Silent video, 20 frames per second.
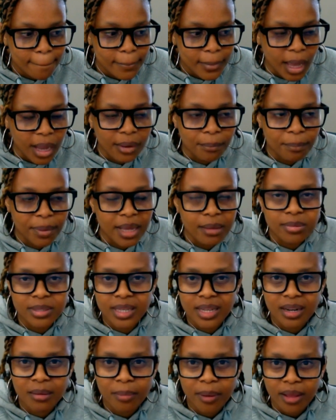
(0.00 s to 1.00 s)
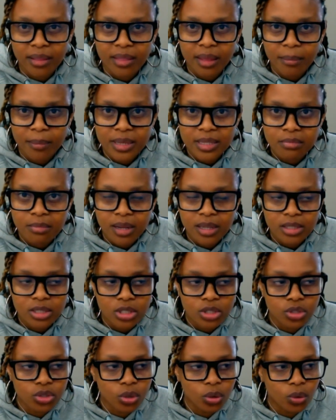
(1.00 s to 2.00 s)
I'd be upset about them as
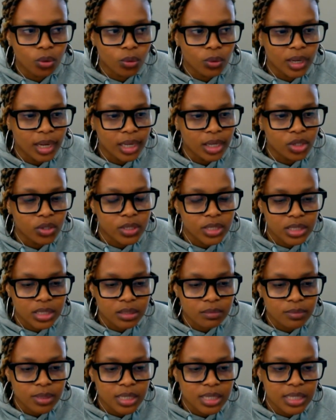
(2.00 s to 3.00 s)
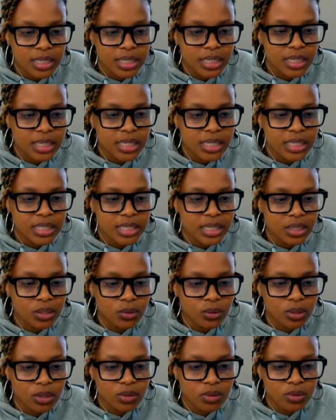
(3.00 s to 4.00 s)
much. So like Christmas and
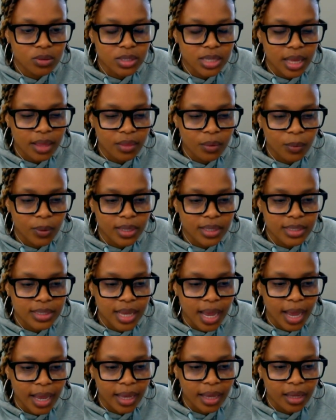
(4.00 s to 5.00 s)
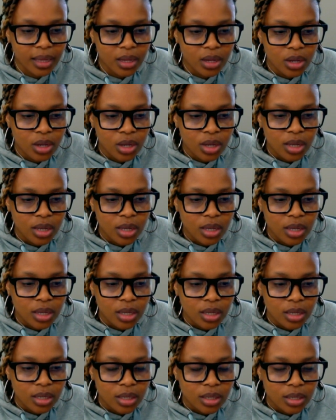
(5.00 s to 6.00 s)
all of those other ones, I
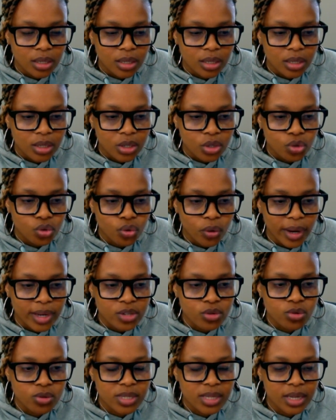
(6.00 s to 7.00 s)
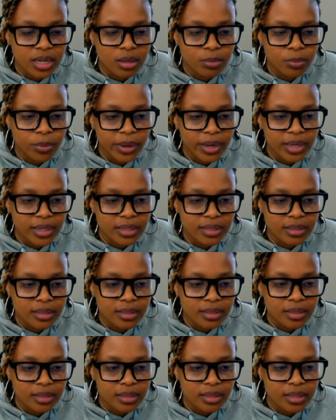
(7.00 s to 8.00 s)
try to celebrate
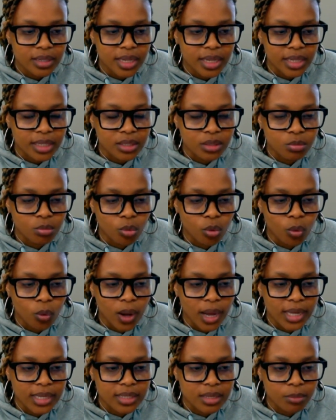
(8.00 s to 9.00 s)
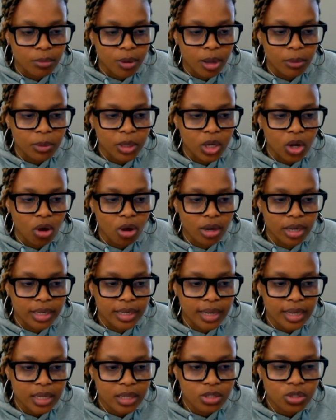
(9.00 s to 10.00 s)
it more as a public
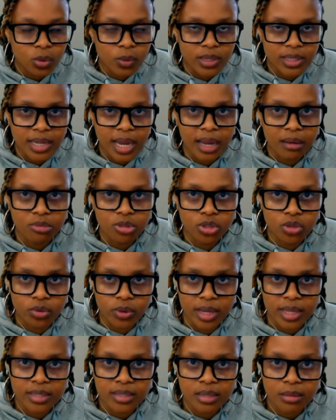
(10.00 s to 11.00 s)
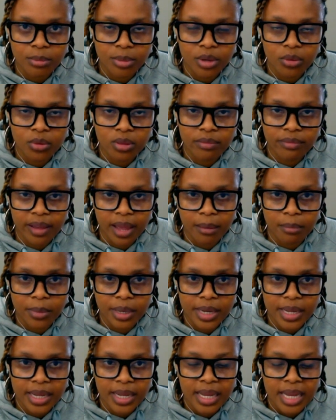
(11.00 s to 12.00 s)
holiday, so a time to rest and be with
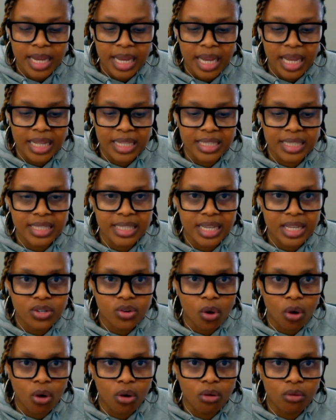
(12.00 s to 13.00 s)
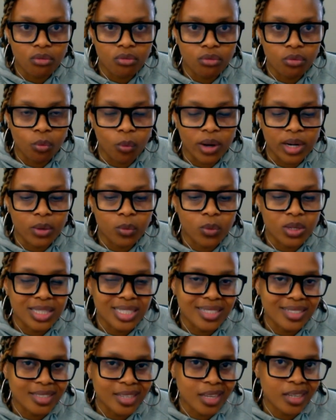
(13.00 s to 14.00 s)
family instead of what it was
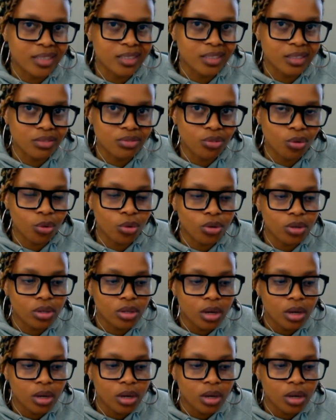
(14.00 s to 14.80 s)
intended for.